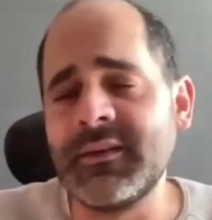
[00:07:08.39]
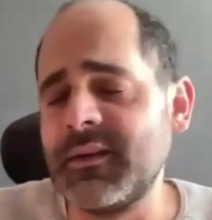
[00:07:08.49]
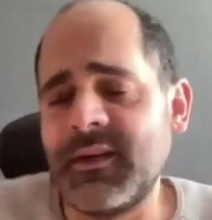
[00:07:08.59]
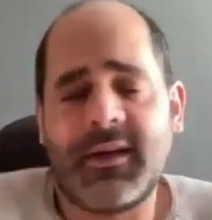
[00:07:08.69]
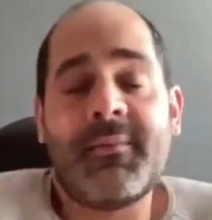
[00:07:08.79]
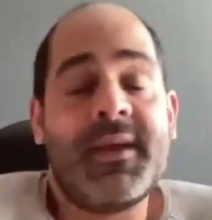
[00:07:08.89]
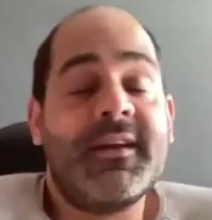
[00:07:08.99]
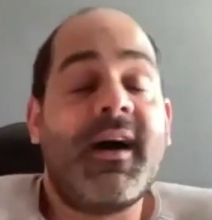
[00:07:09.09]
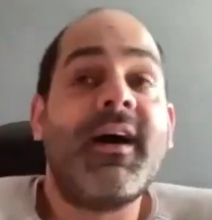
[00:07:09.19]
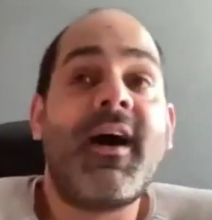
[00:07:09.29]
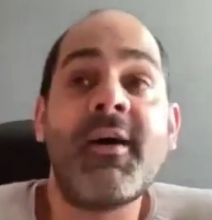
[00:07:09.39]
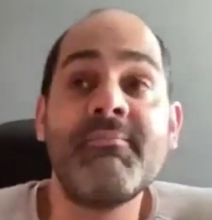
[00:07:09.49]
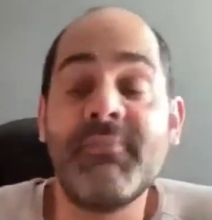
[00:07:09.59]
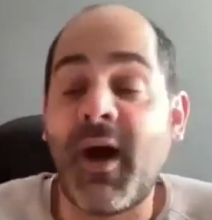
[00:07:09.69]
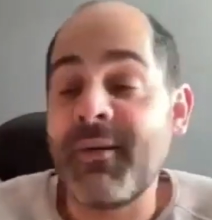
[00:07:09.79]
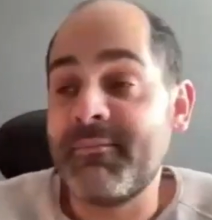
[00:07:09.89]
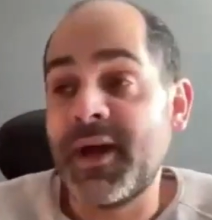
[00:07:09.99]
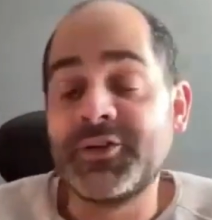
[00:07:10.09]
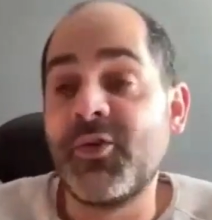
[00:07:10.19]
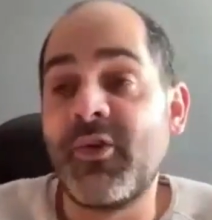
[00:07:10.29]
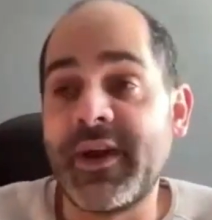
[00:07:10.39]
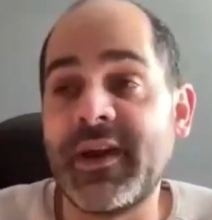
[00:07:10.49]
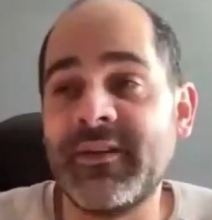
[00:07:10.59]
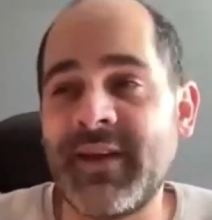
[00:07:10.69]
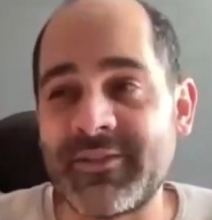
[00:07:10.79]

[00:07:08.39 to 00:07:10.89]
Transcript: And I mean, my drawing